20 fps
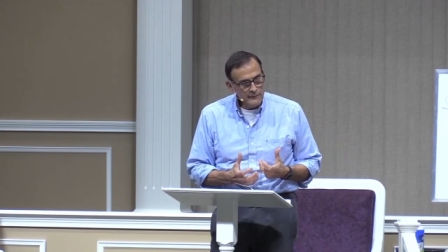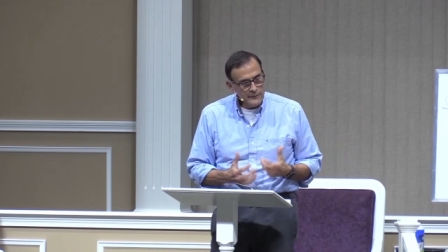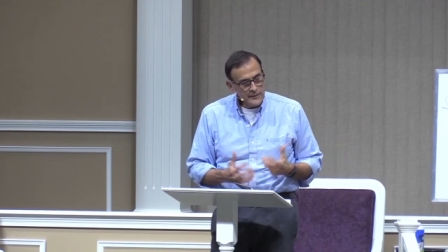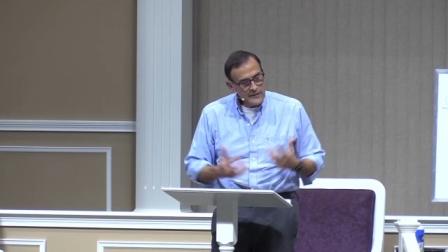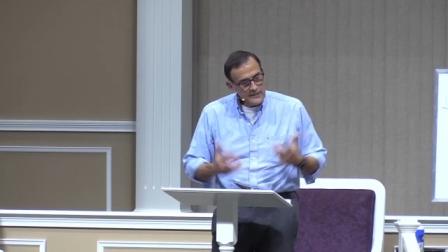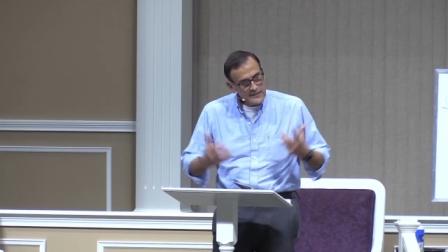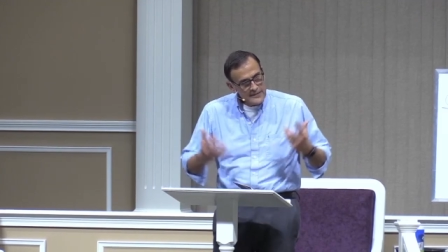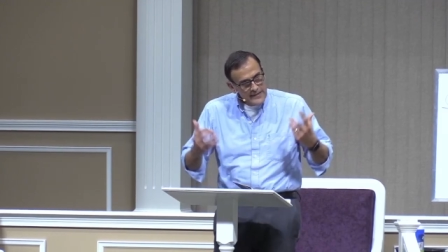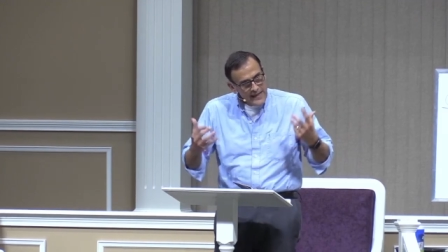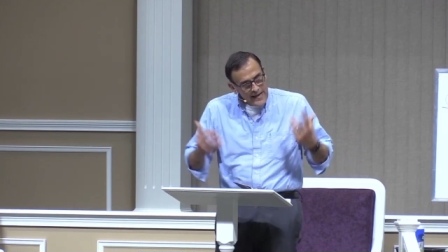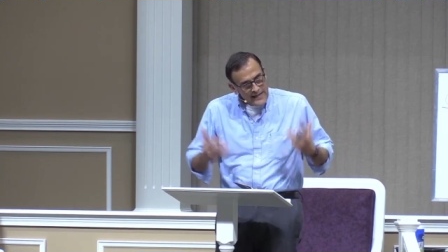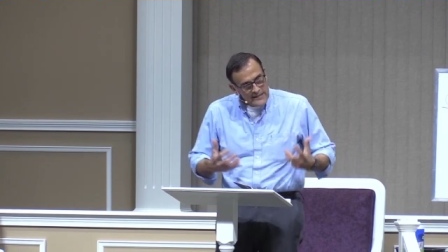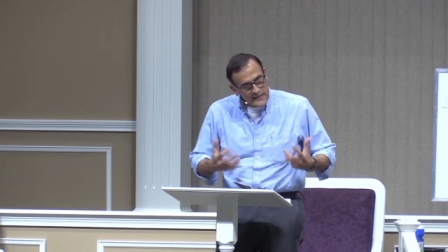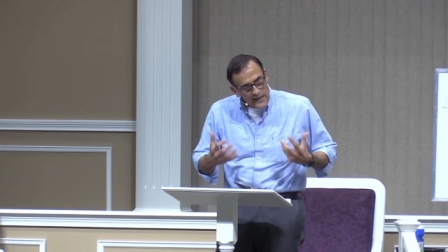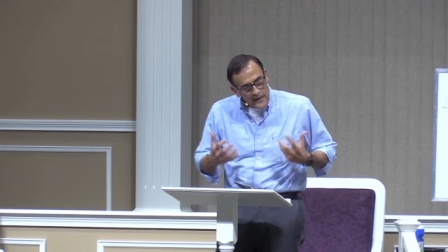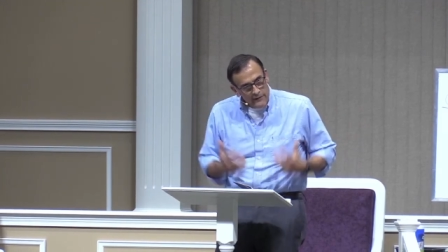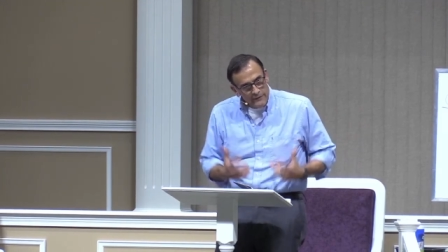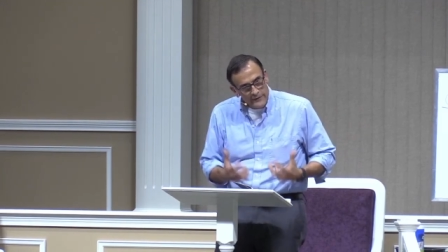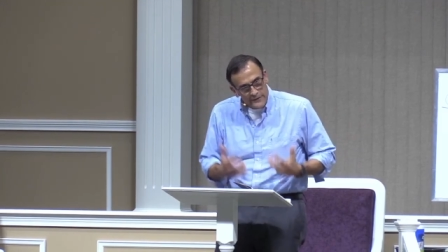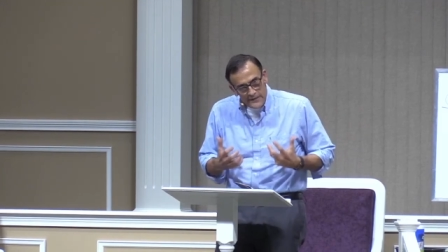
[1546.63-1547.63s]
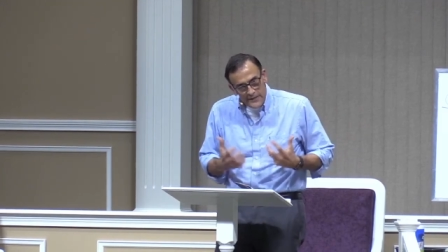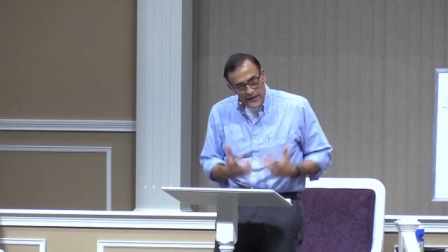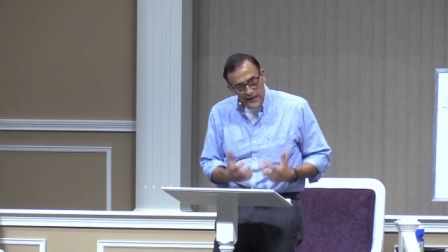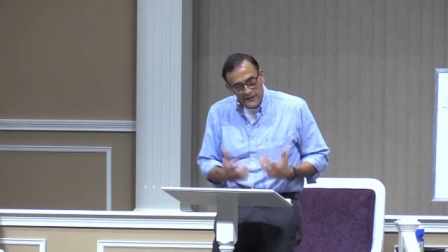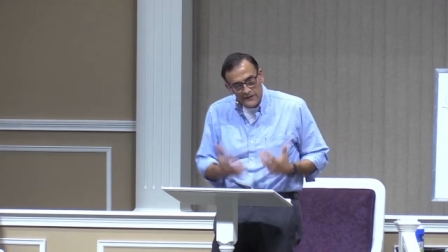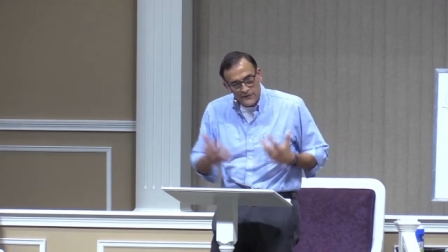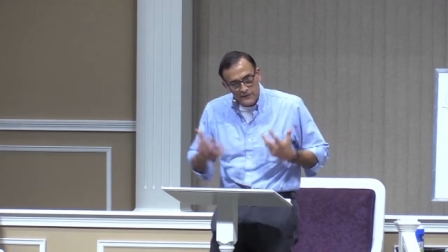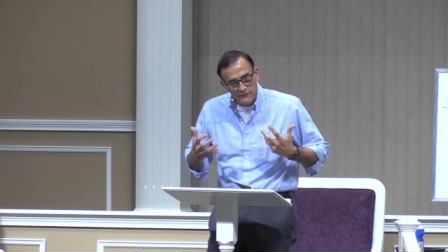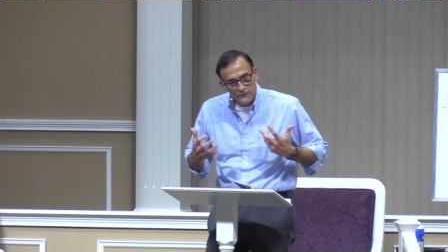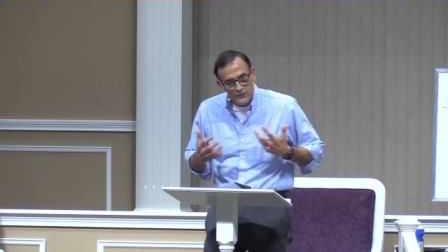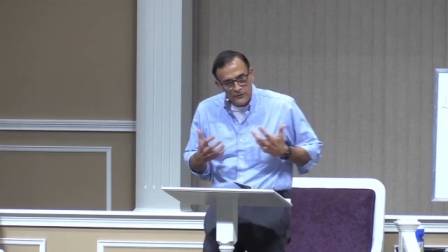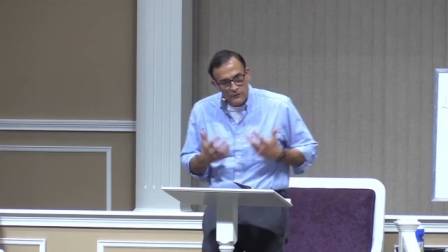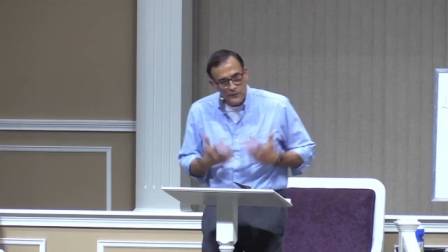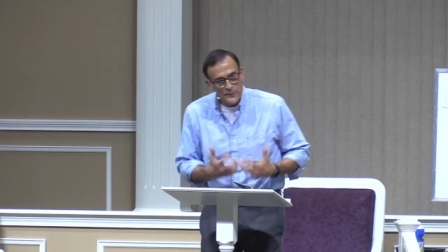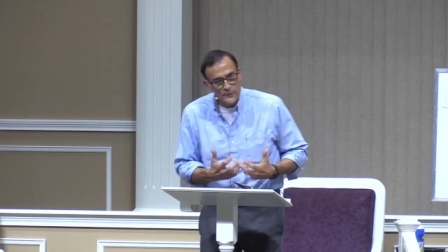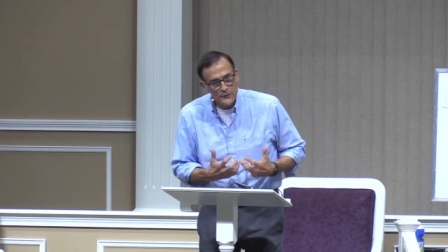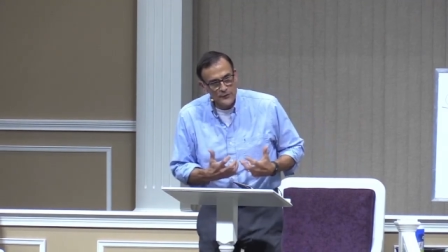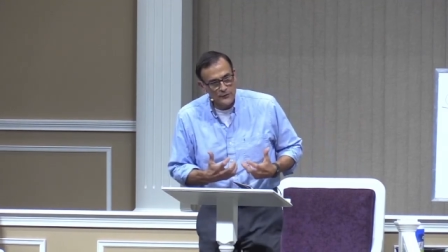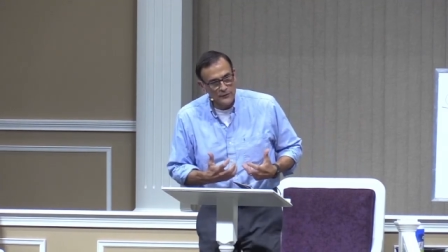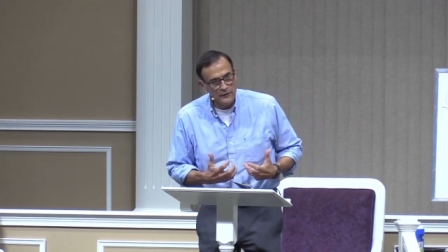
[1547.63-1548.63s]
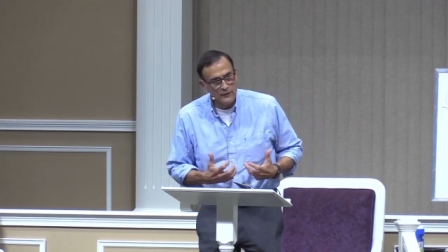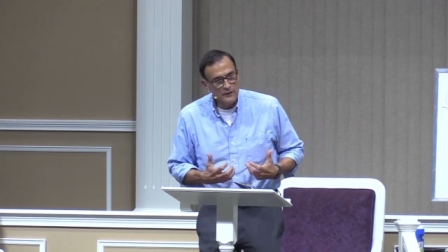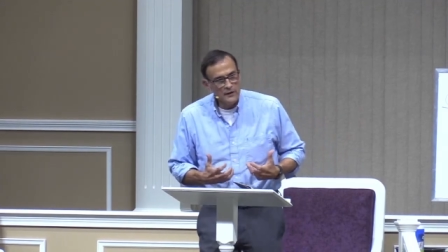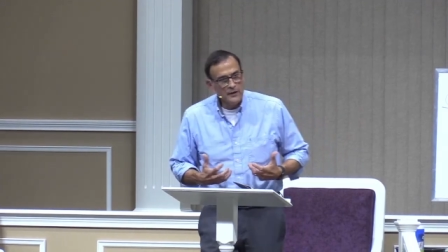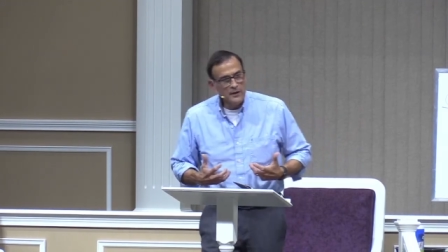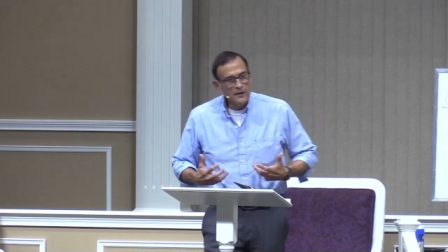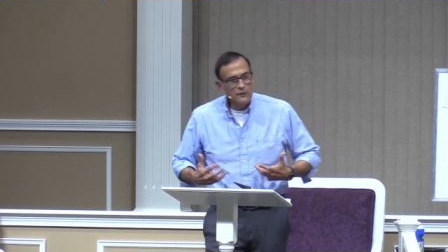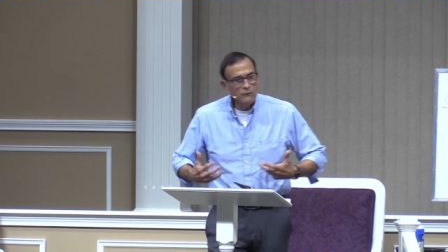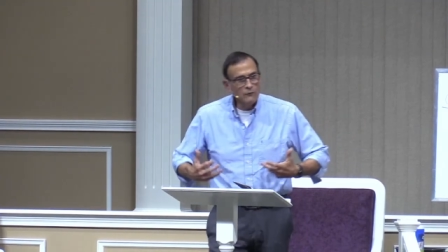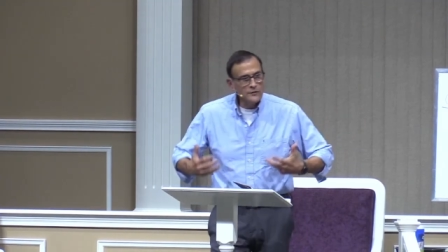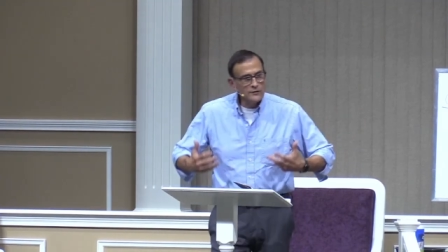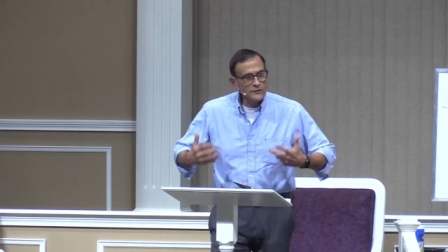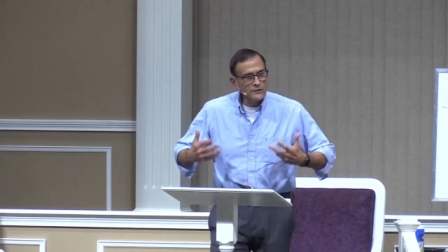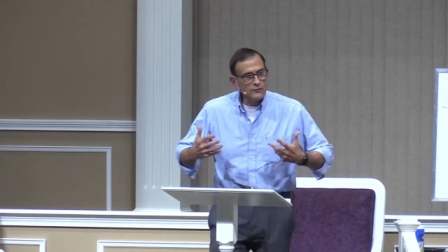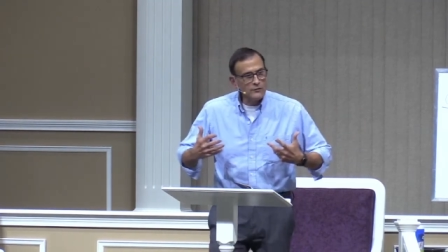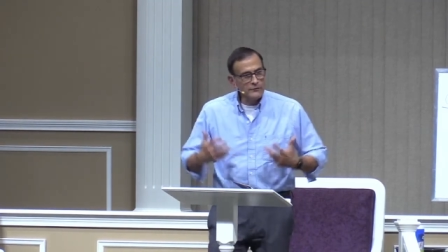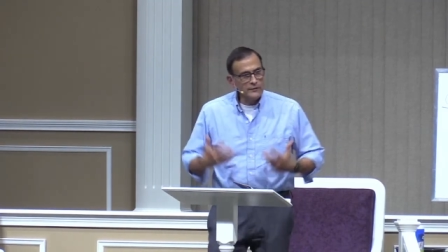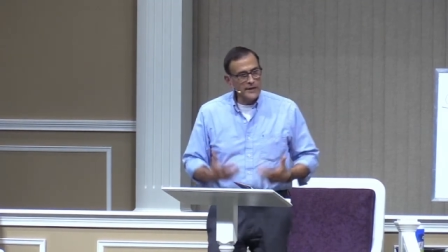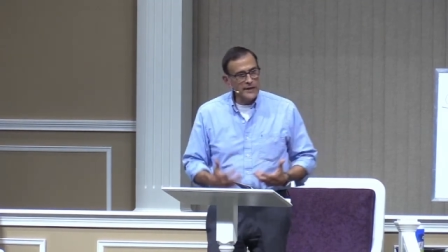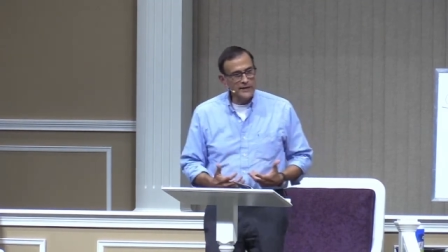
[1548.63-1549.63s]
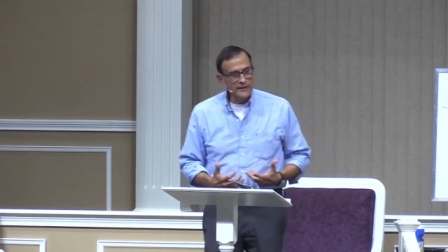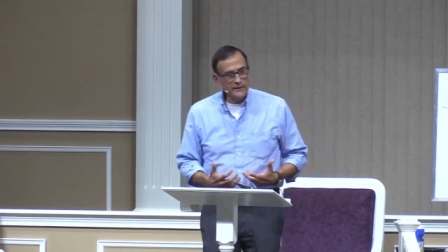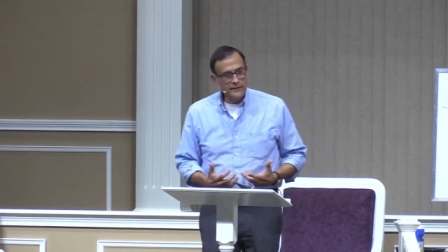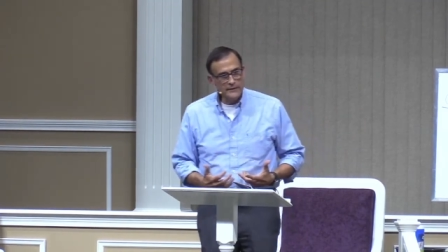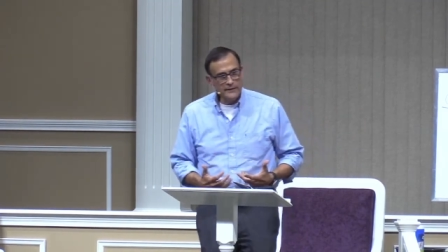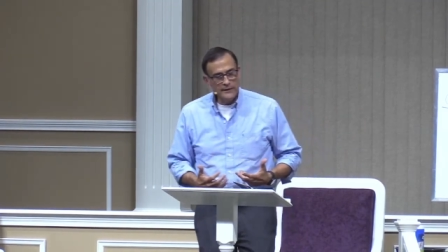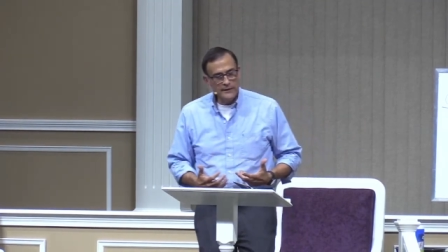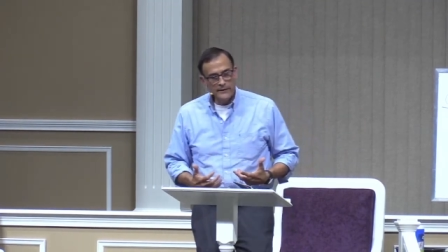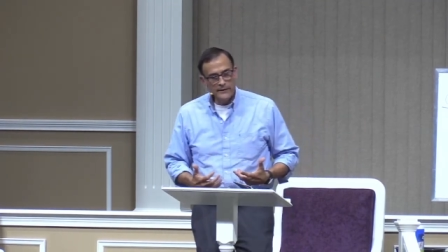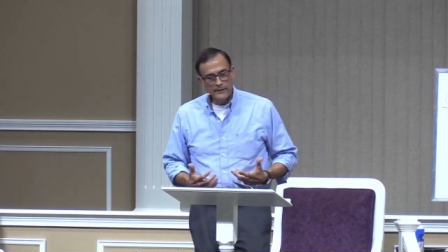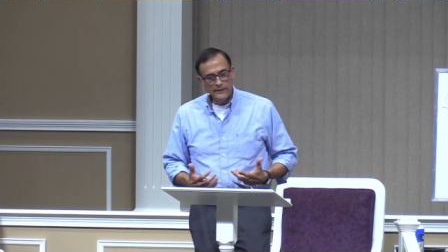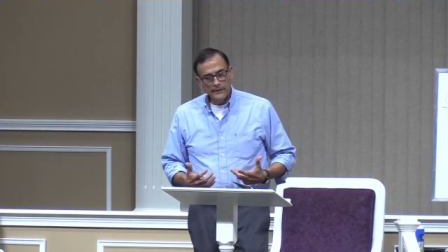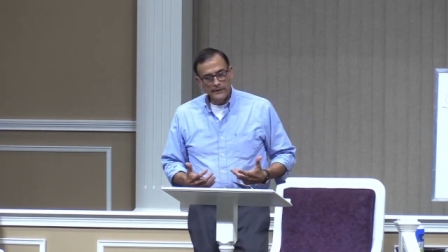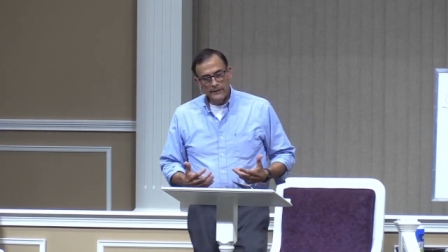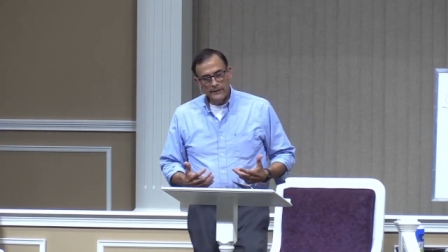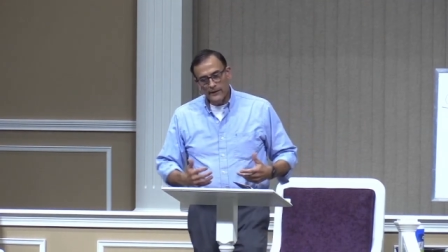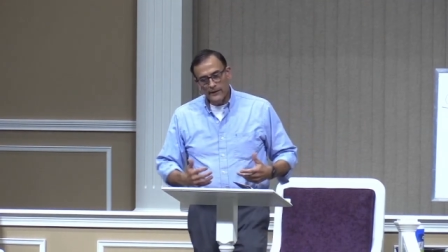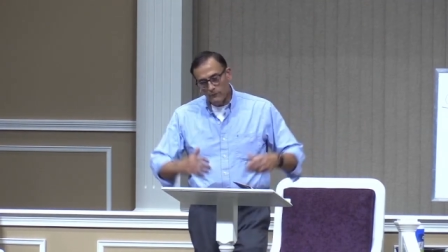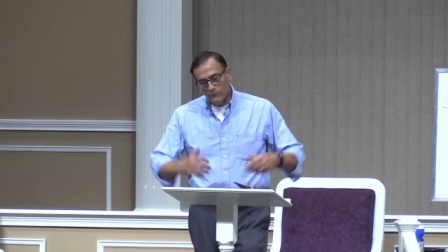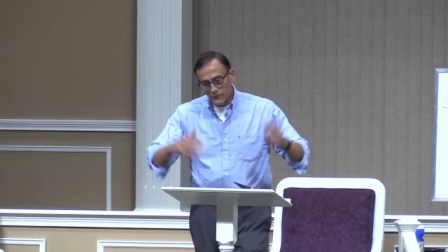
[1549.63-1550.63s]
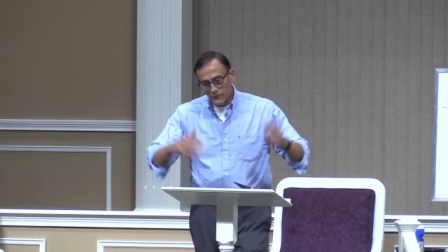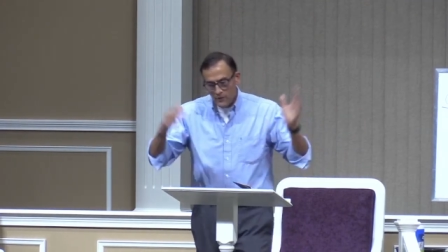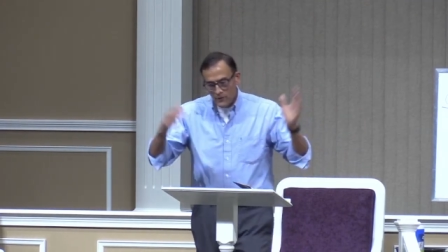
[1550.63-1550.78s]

because that's how the text of Scripture was created. And we'll